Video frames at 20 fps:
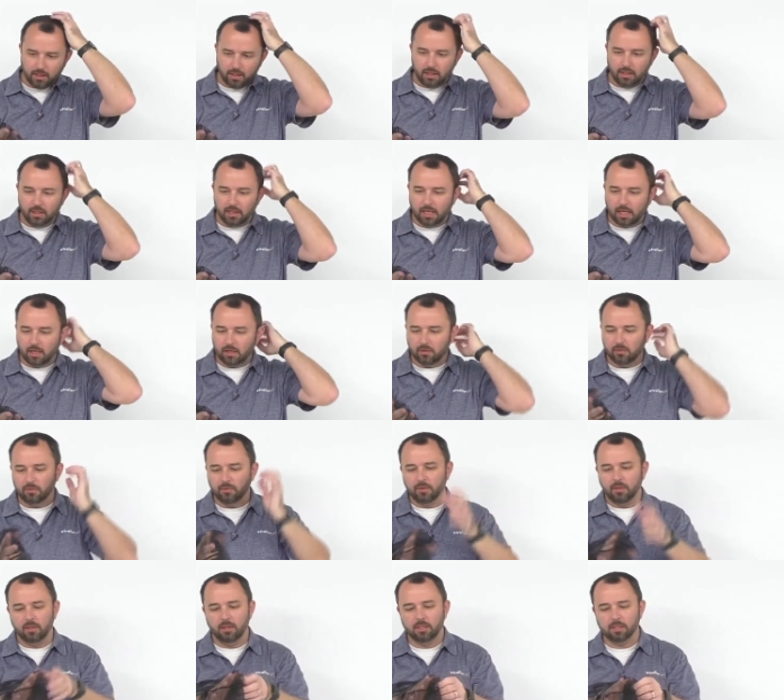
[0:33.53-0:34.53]
Now,
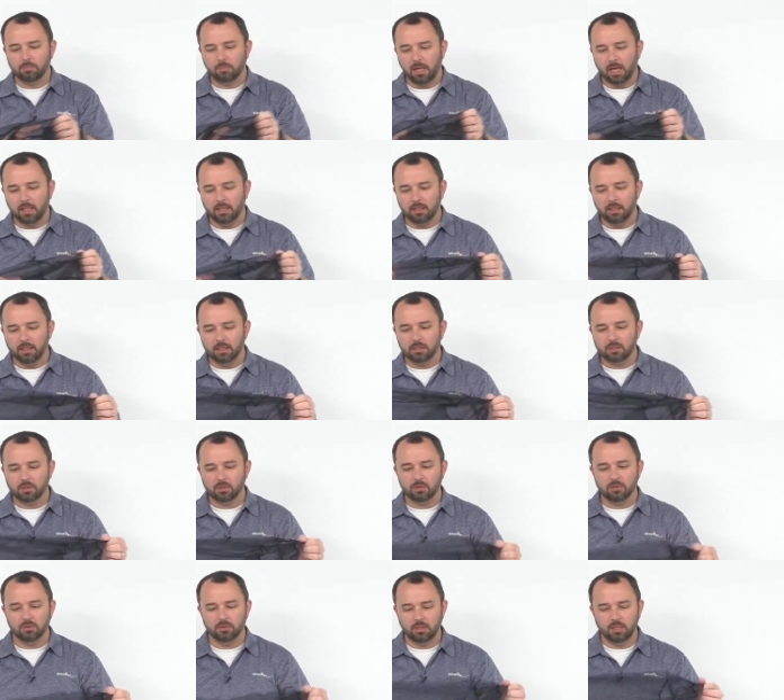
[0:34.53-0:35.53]
this
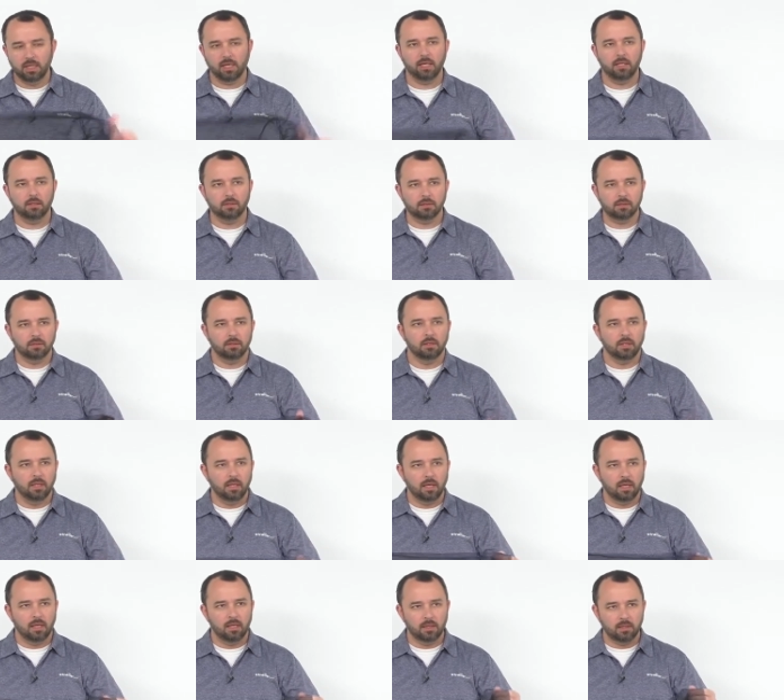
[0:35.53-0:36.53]
polyester net
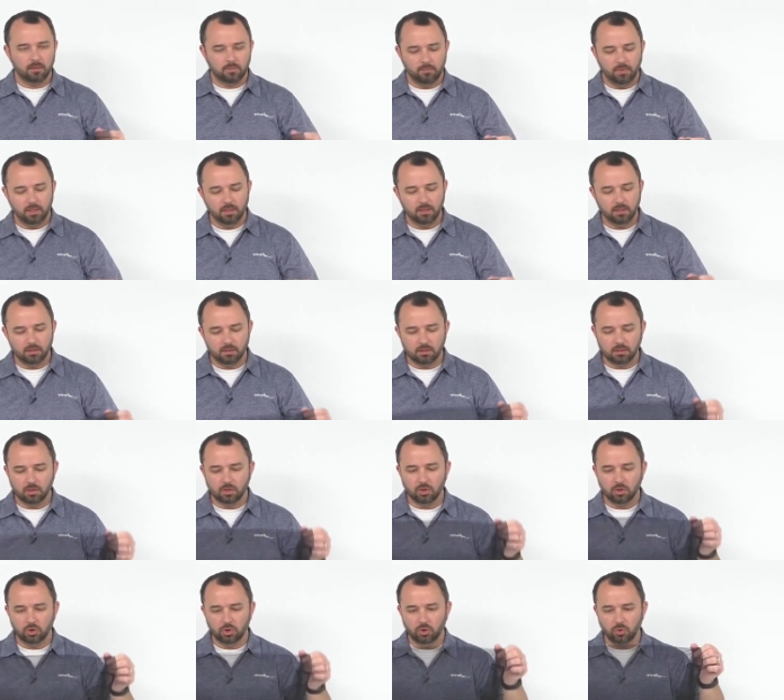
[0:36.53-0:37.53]
um, is
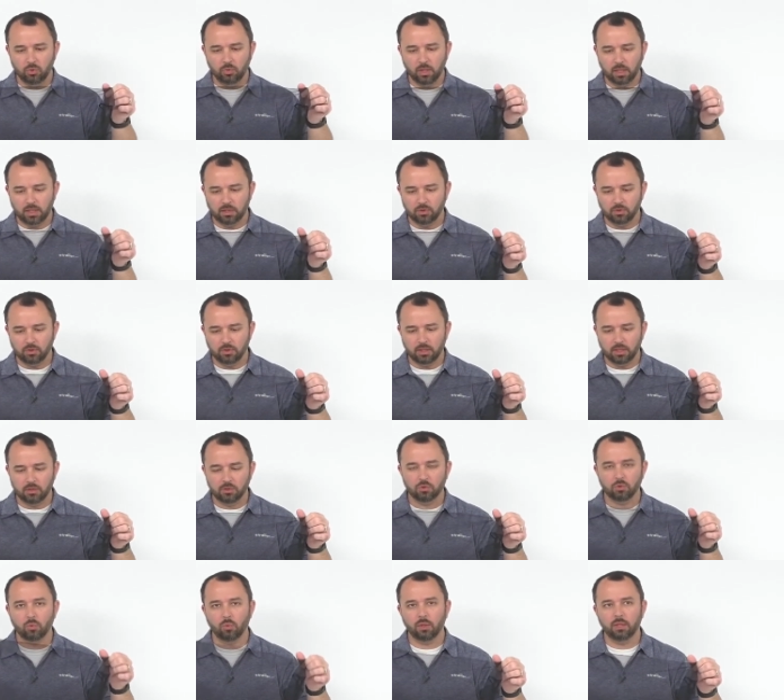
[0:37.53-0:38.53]

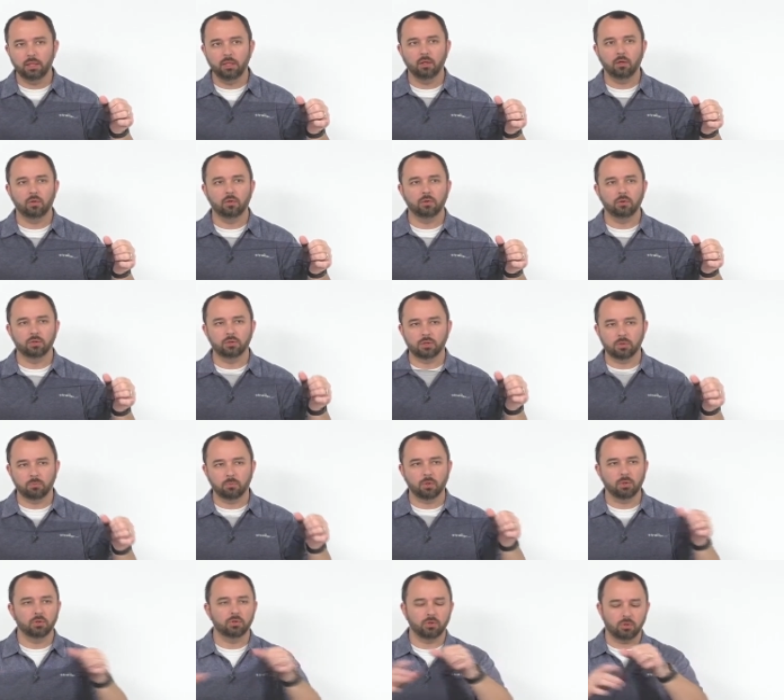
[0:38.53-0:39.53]
220 holes
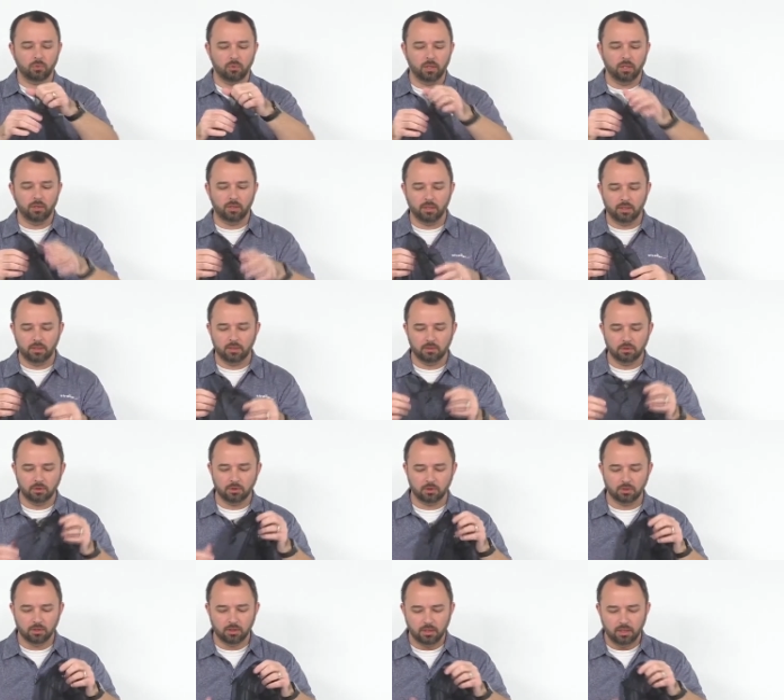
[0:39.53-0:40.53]
per square
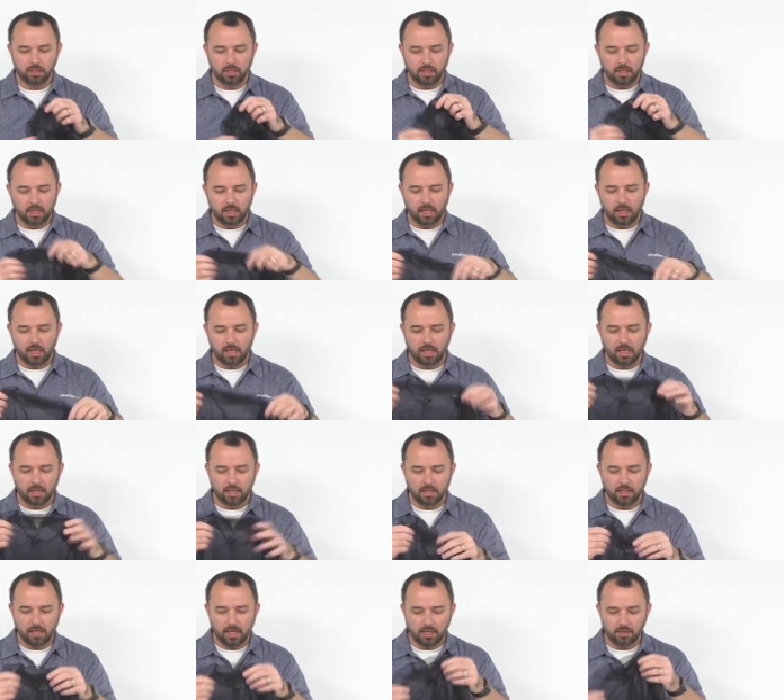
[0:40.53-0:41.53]
inch.
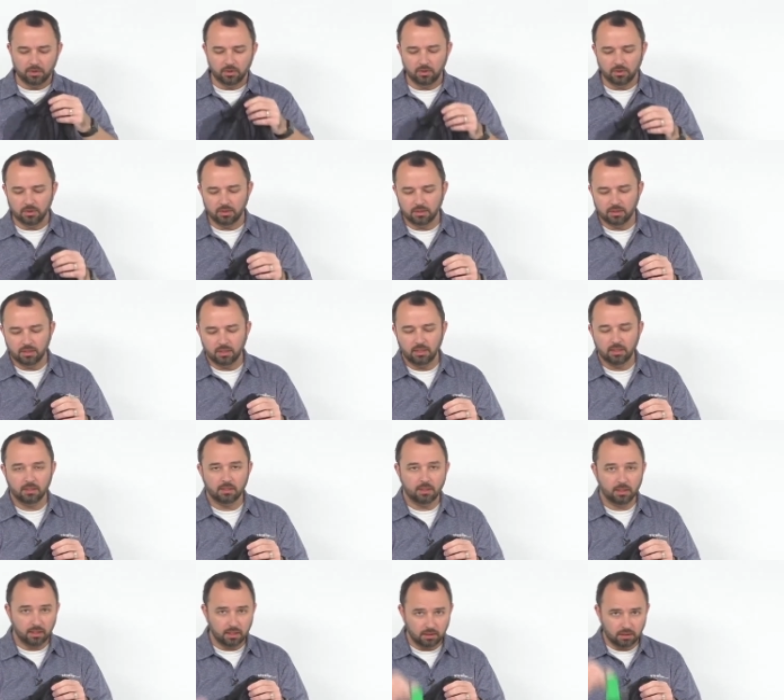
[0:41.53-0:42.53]
And as you can see, it
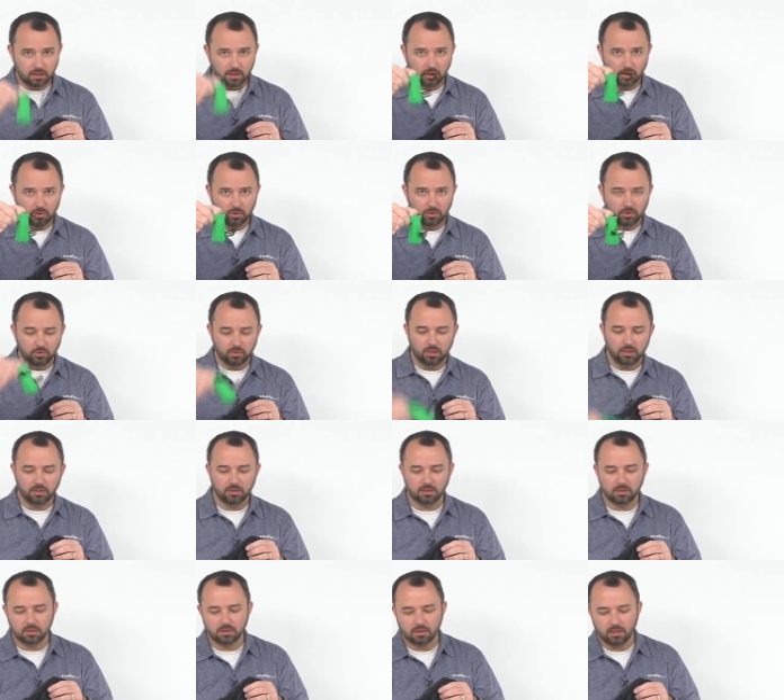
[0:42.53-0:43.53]
does include a
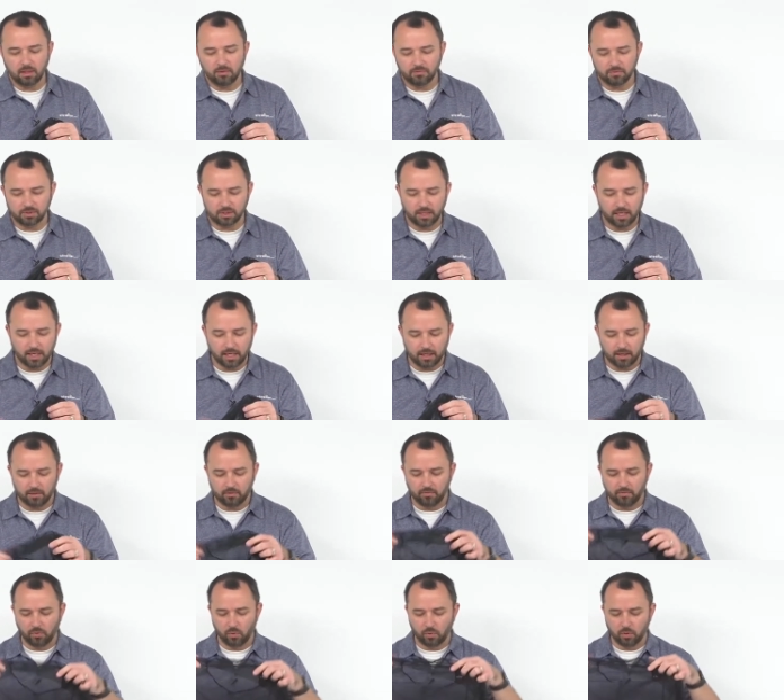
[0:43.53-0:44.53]
stuff sack
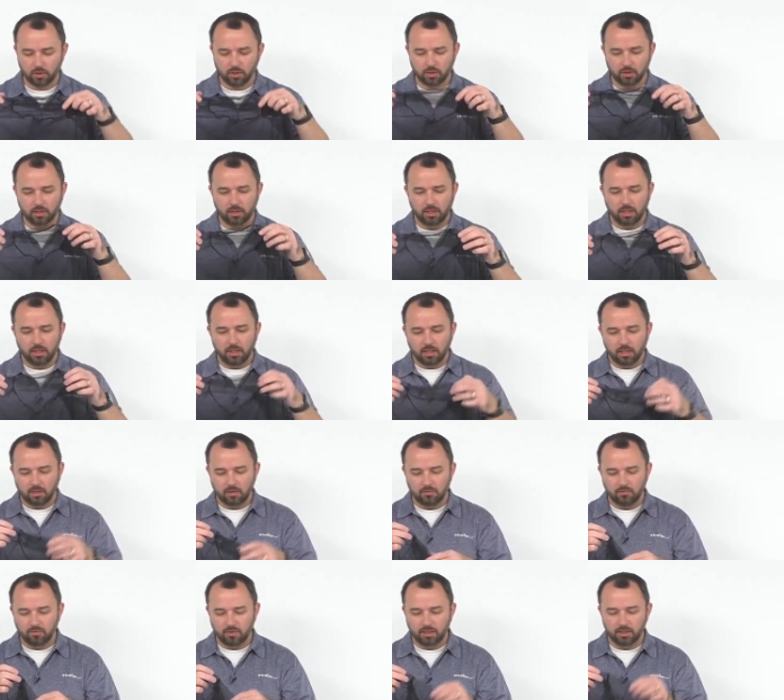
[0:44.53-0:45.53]
for
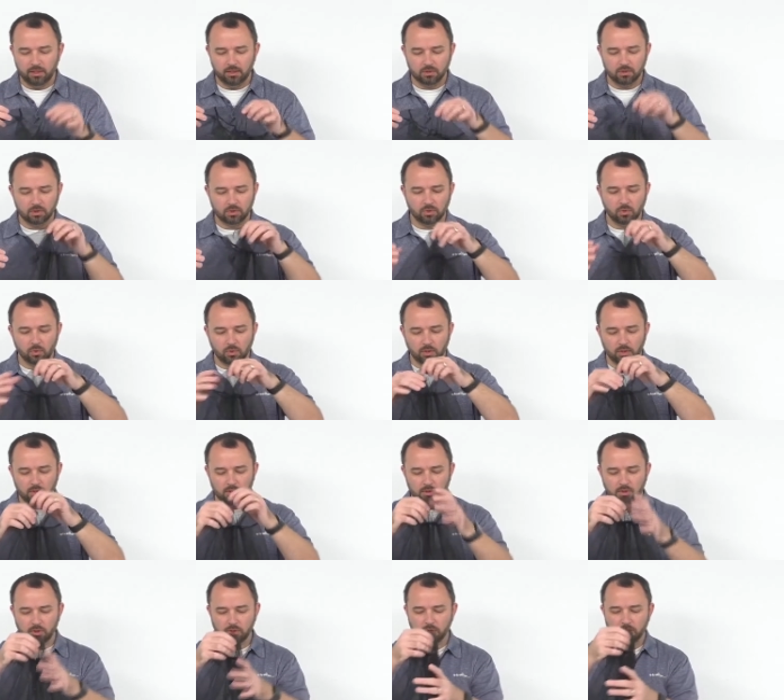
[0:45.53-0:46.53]
convenient
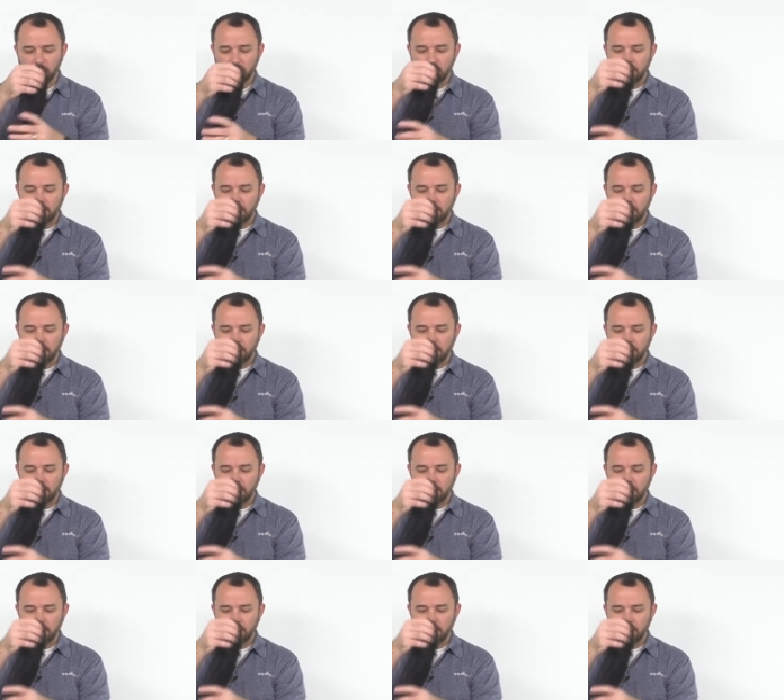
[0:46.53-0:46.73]
storage.